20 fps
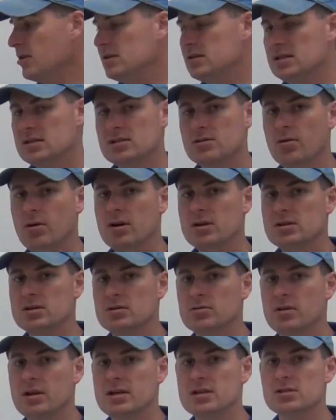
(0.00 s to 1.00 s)
this is going
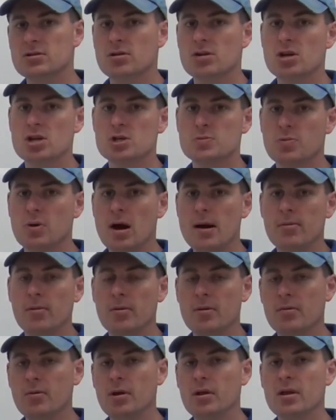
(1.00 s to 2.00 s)
to lead to a huge
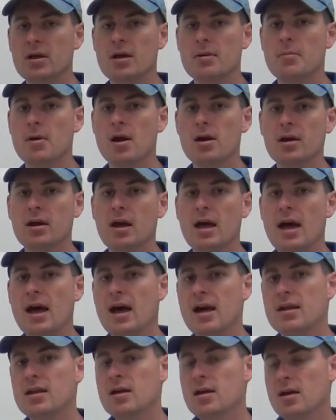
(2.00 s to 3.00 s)
problem. And really, America
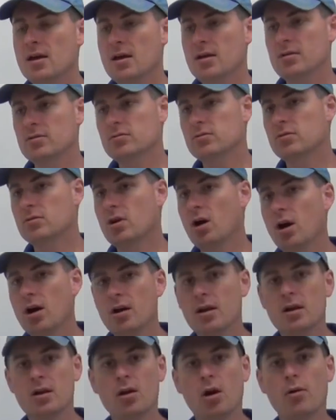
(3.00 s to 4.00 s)
had
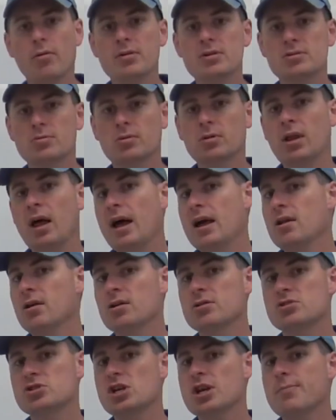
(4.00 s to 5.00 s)
gone and always relied
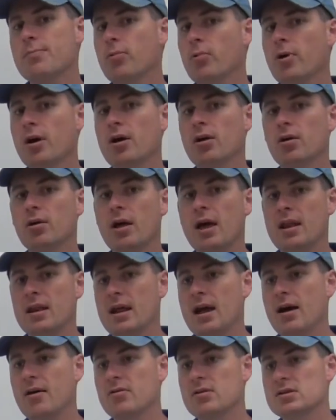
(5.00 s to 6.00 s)
on cheap oil, and
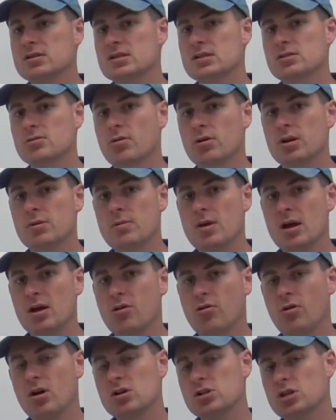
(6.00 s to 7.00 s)
now this is going to be a
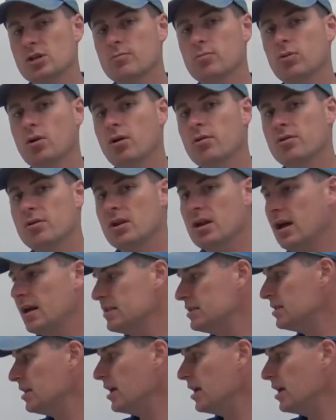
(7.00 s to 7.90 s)
crushing blow to the United